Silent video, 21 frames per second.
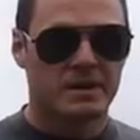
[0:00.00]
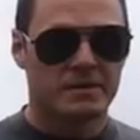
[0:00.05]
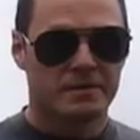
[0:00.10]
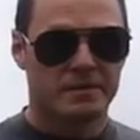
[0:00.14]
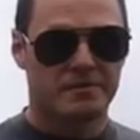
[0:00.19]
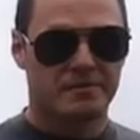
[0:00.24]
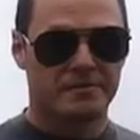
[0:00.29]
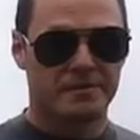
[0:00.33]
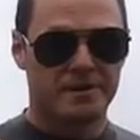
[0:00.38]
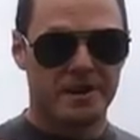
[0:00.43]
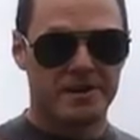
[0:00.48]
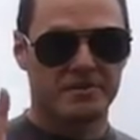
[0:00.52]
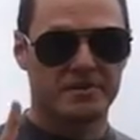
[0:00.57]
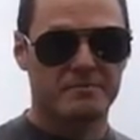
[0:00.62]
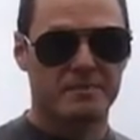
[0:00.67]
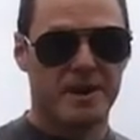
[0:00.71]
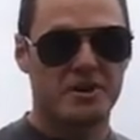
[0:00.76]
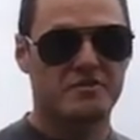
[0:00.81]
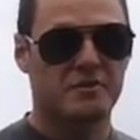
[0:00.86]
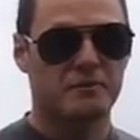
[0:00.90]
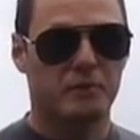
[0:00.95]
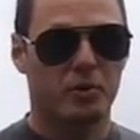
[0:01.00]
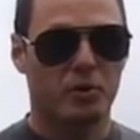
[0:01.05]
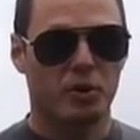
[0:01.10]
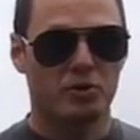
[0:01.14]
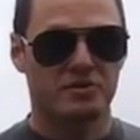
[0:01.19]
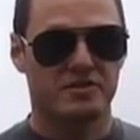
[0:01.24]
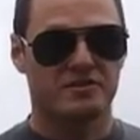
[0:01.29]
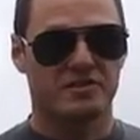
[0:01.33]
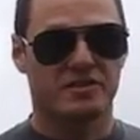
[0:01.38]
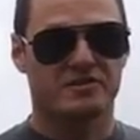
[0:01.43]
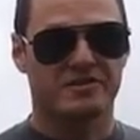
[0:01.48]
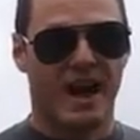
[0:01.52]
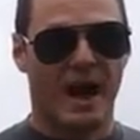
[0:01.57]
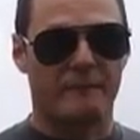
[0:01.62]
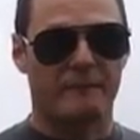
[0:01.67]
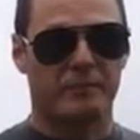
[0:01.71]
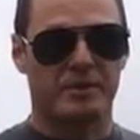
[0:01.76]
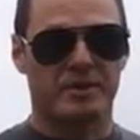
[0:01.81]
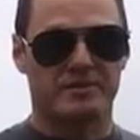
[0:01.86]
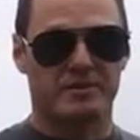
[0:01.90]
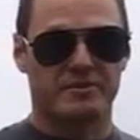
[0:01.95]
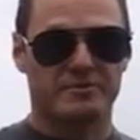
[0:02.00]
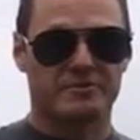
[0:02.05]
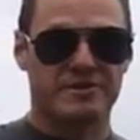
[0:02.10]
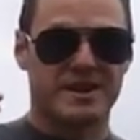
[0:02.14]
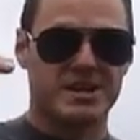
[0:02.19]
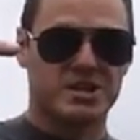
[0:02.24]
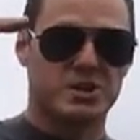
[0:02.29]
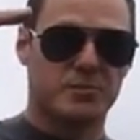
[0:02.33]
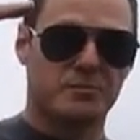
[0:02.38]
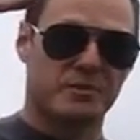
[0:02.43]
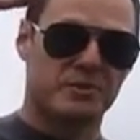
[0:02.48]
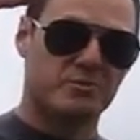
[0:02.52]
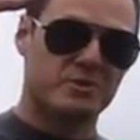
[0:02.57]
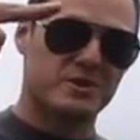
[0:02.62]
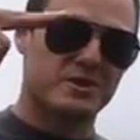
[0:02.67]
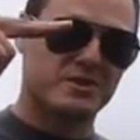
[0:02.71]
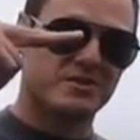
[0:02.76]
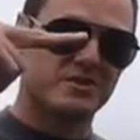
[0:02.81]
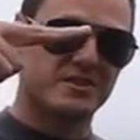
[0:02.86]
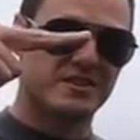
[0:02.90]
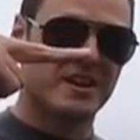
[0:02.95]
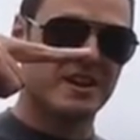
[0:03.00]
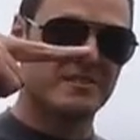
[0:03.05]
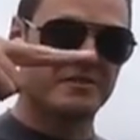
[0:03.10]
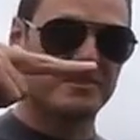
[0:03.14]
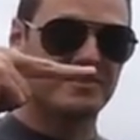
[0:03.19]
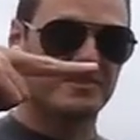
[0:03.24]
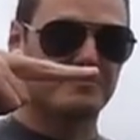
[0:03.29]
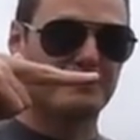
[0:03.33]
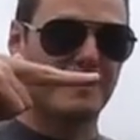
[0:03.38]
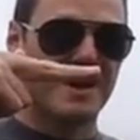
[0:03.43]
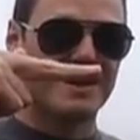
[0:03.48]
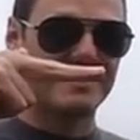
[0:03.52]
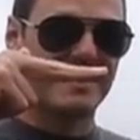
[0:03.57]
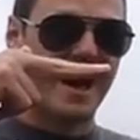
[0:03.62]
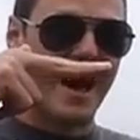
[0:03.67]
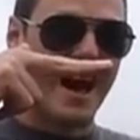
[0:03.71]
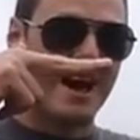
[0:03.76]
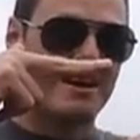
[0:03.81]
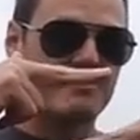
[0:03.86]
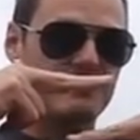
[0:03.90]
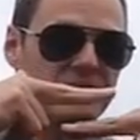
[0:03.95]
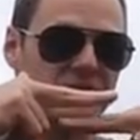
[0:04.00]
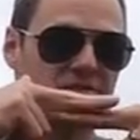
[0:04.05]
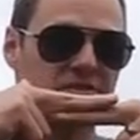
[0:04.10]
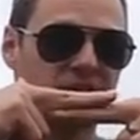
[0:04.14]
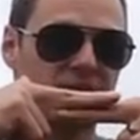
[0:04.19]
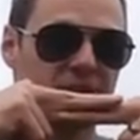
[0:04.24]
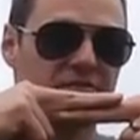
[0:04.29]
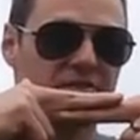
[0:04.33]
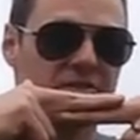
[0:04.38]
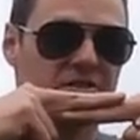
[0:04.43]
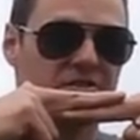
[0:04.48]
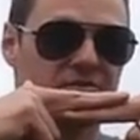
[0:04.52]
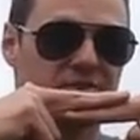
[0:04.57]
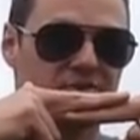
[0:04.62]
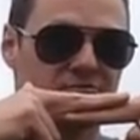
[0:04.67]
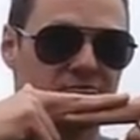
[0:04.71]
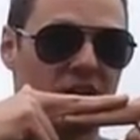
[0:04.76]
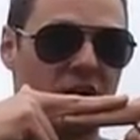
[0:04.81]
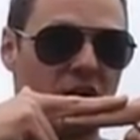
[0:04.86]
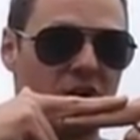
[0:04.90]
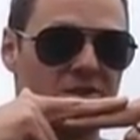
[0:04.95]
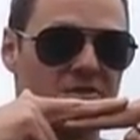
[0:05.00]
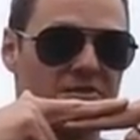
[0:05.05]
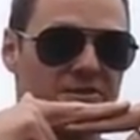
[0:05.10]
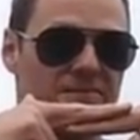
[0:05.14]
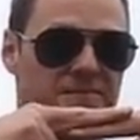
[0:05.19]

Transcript: The first and most important example is the friction between the surface of my tyre and the surface of the road.